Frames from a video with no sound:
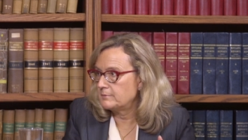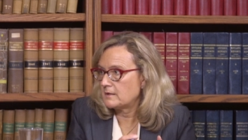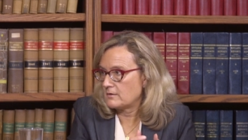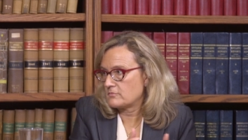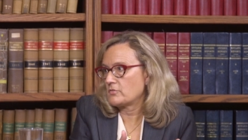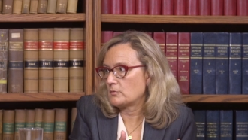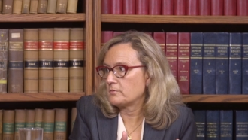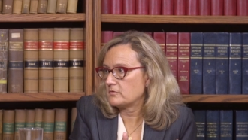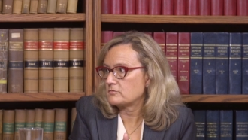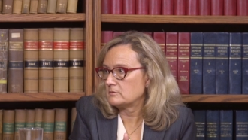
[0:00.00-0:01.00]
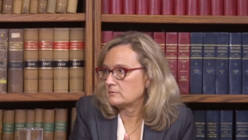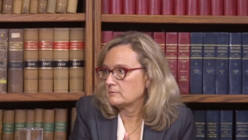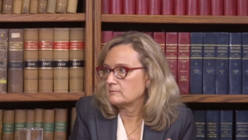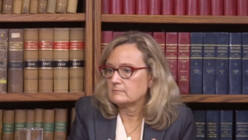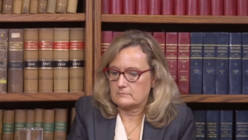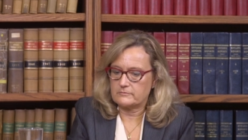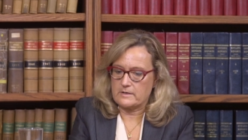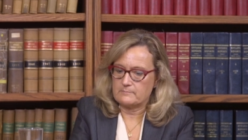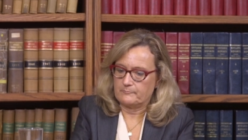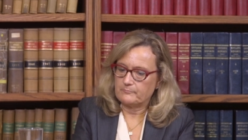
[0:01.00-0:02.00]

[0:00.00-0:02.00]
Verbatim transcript: Because of their position. Impairment, yes, right. of